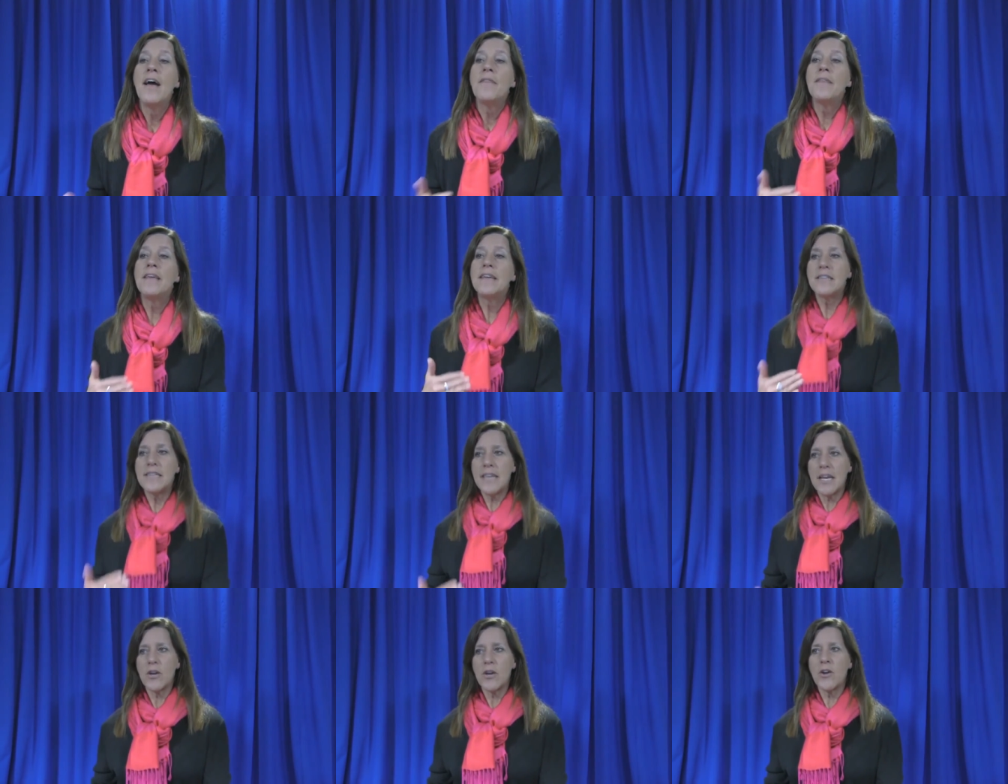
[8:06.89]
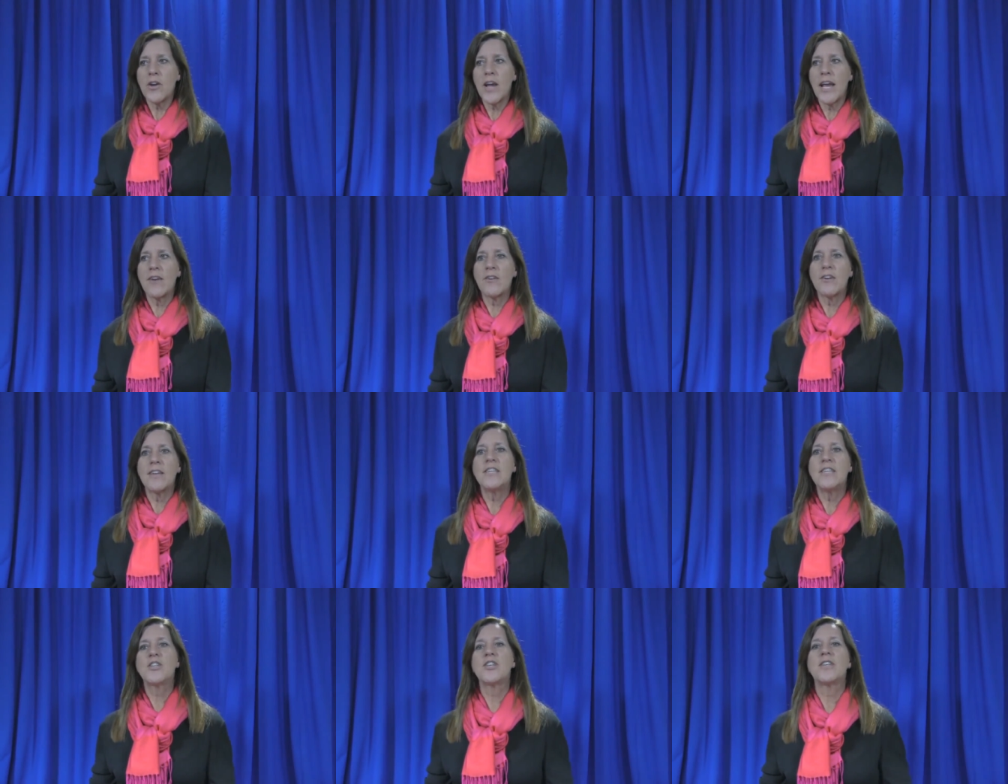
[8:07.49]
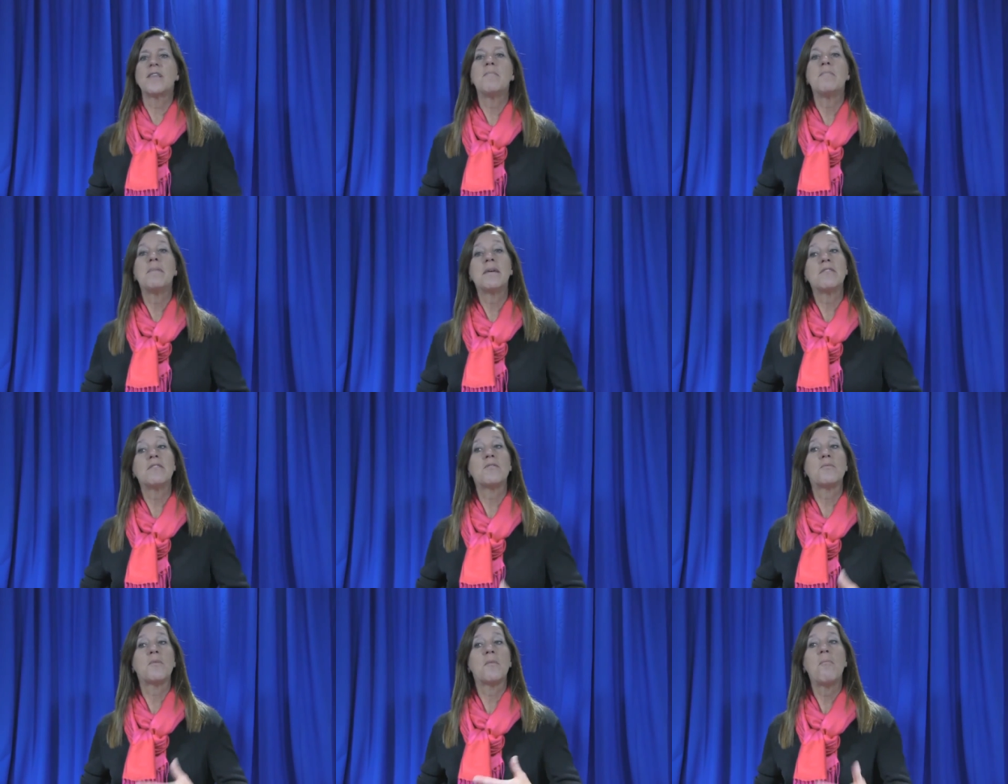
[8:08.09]
The interrogator initially
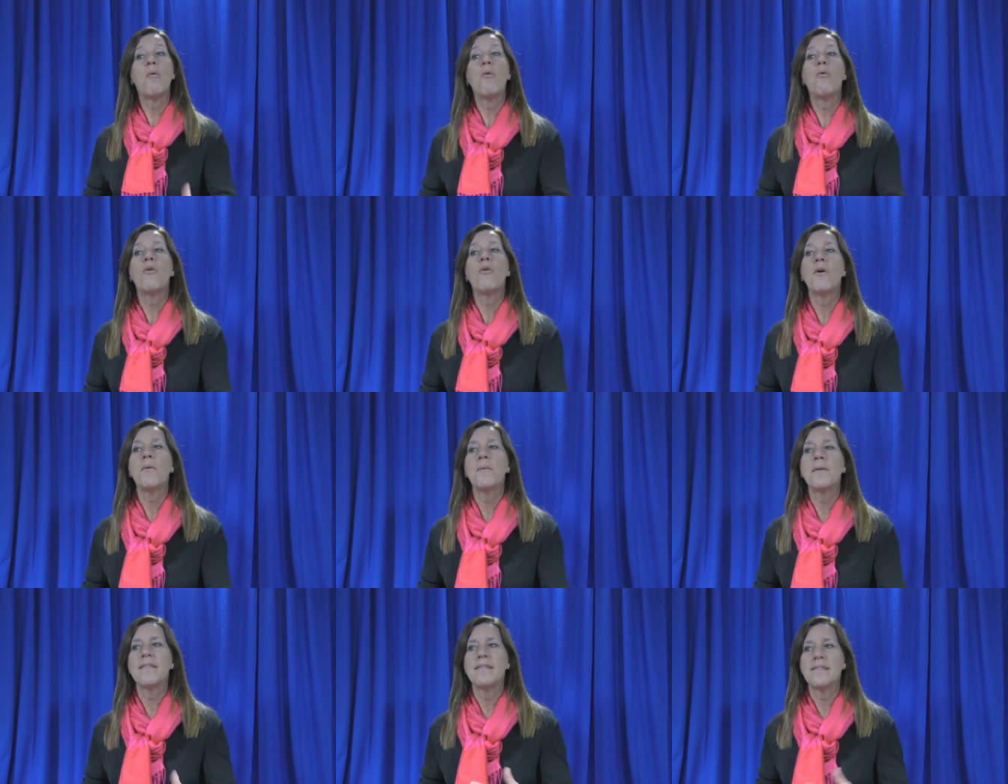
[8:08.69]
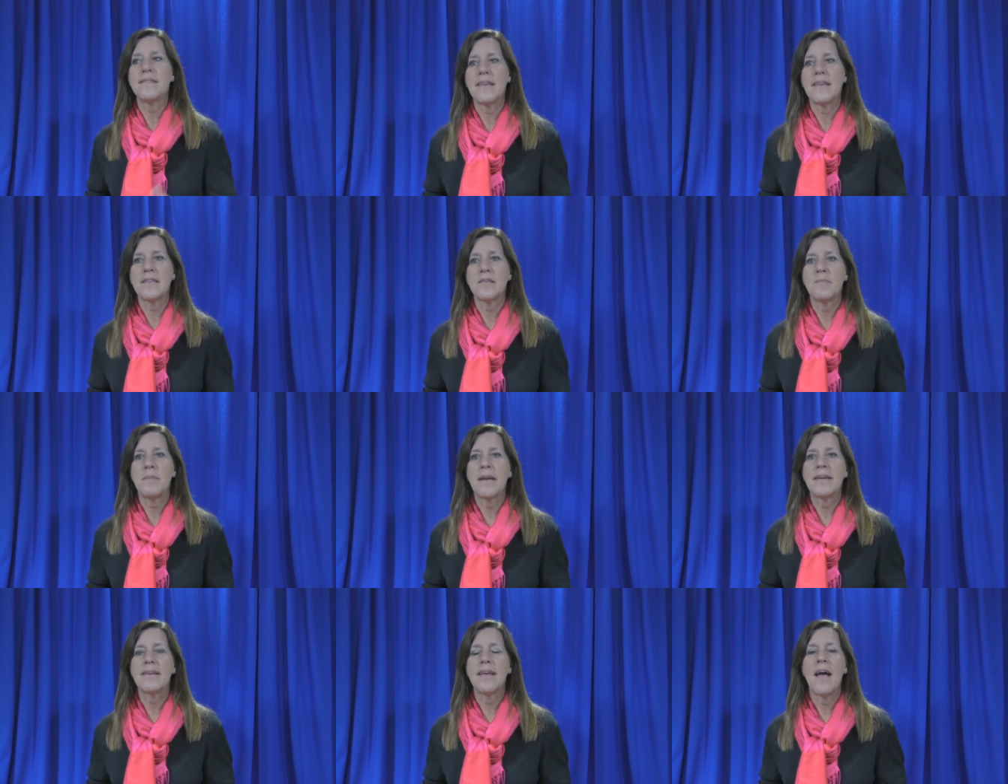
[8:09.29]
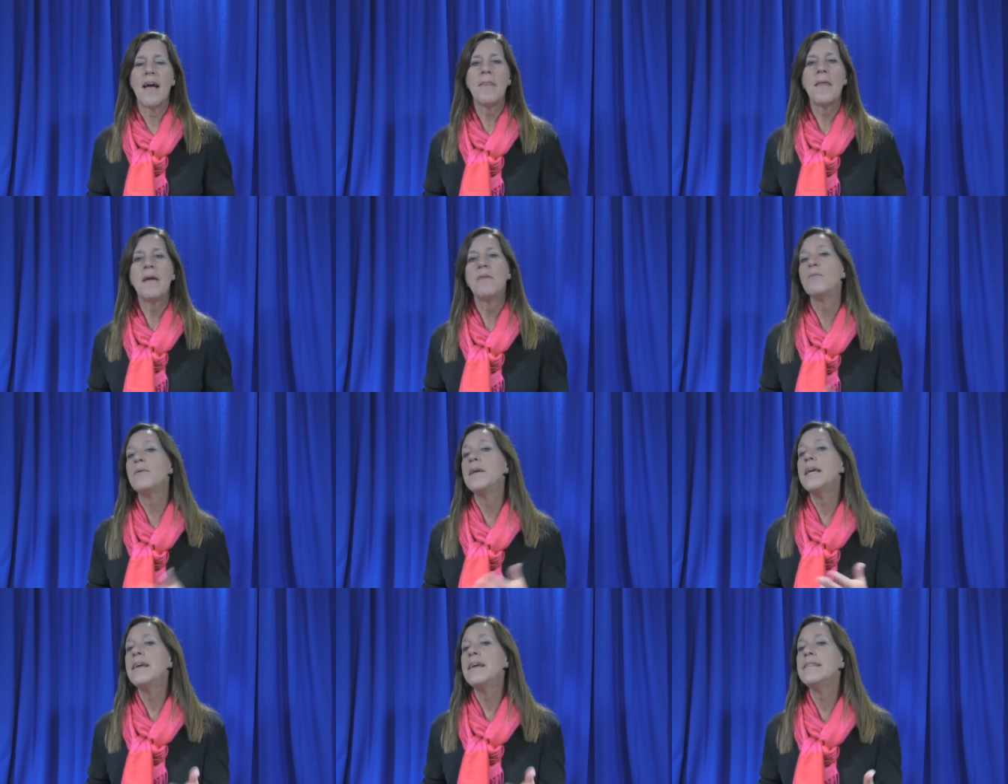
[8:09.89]
builds a rapport with the suspect and
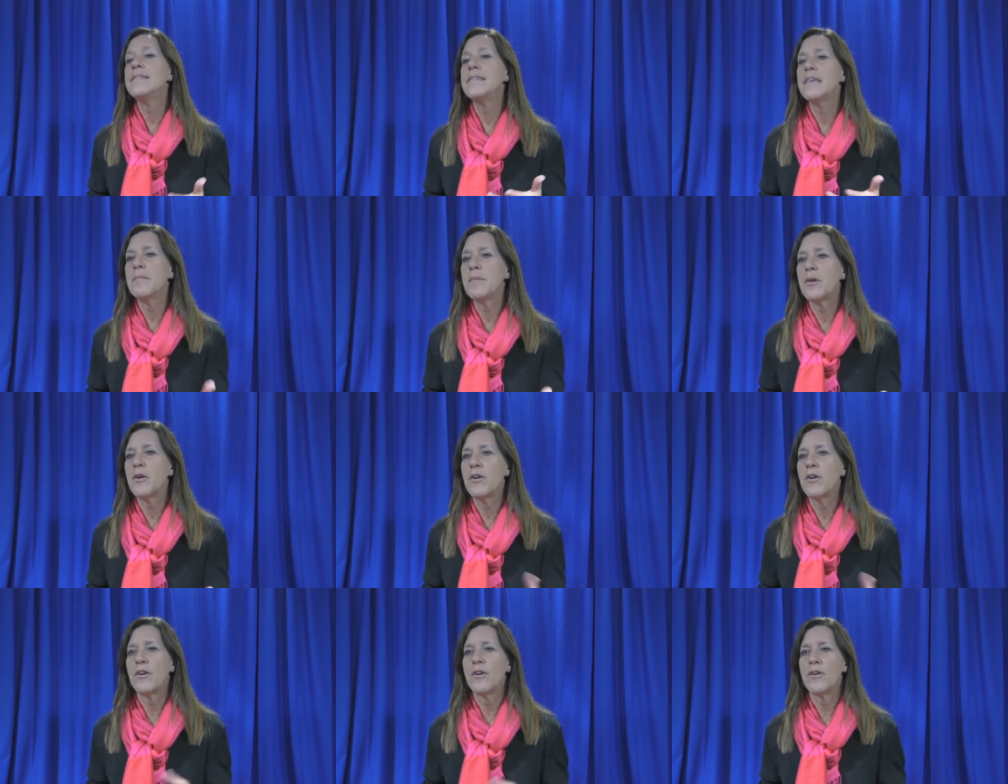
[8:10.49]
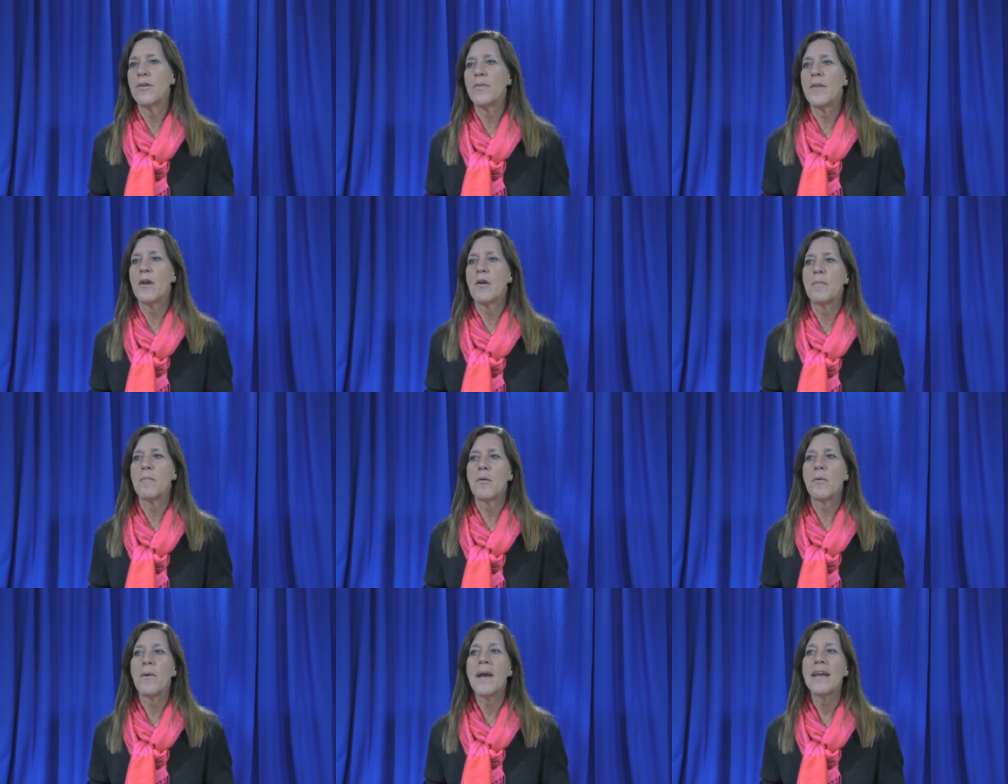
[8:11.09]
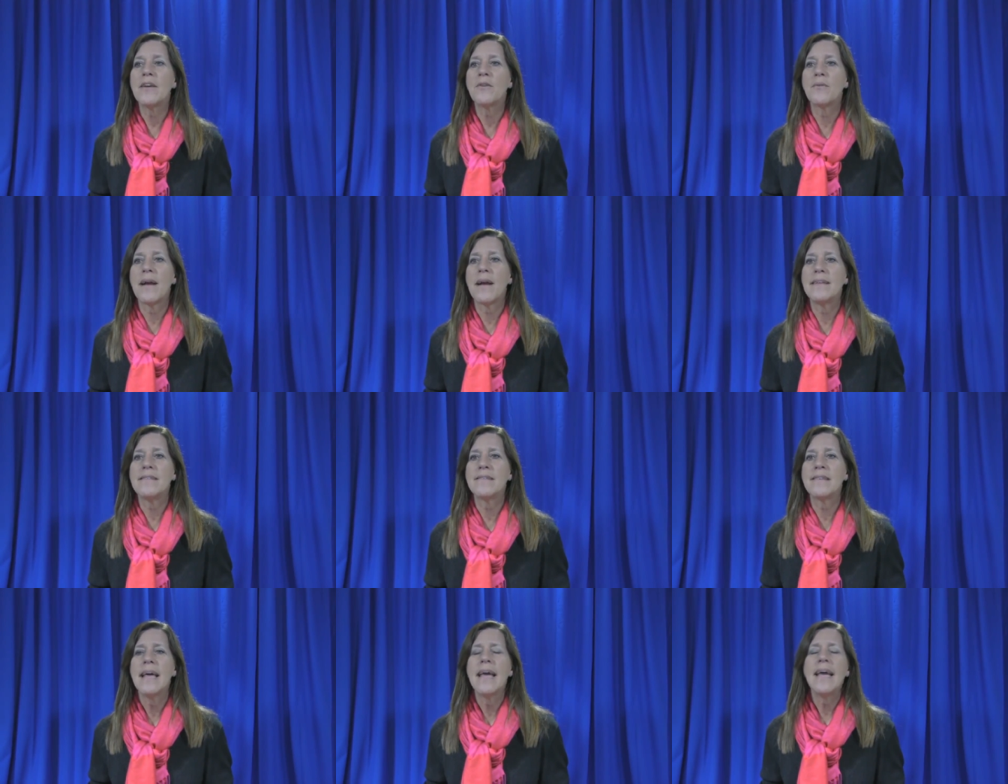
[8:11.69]
then reads him or her their Miranda
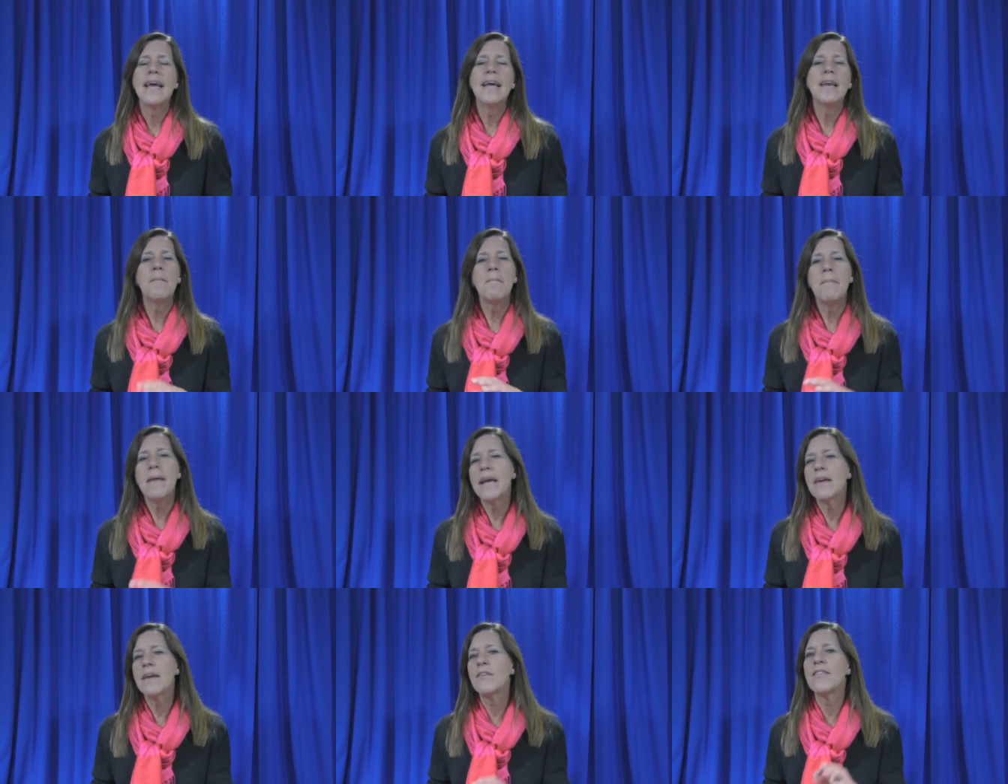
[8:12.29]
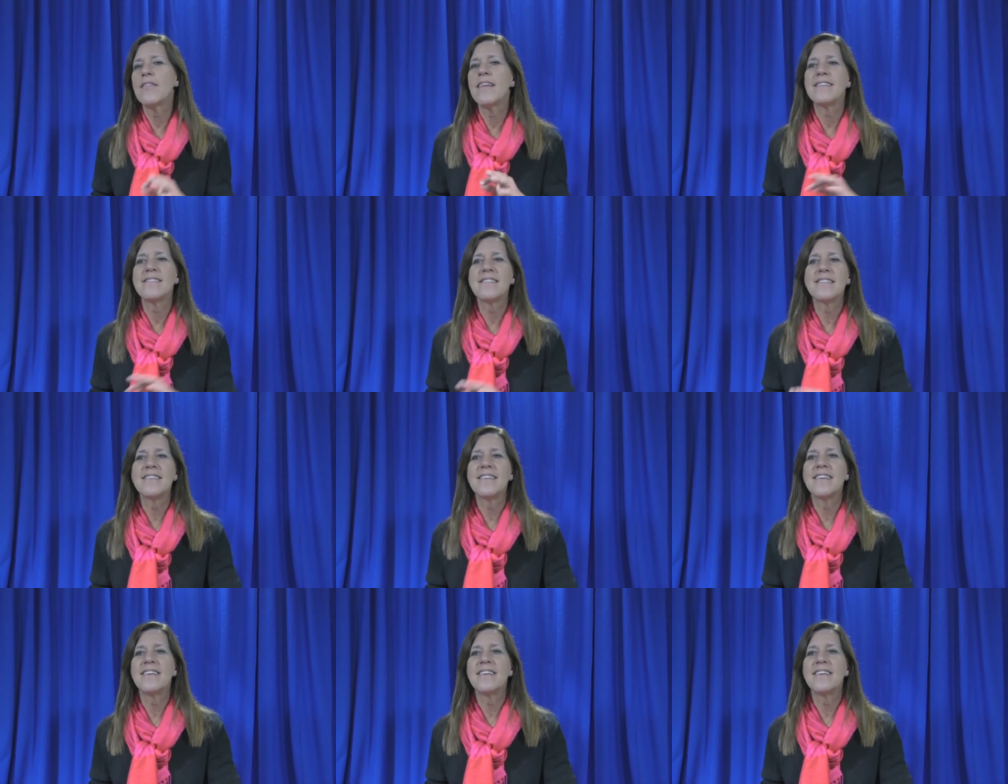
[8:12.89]
rights in a manner that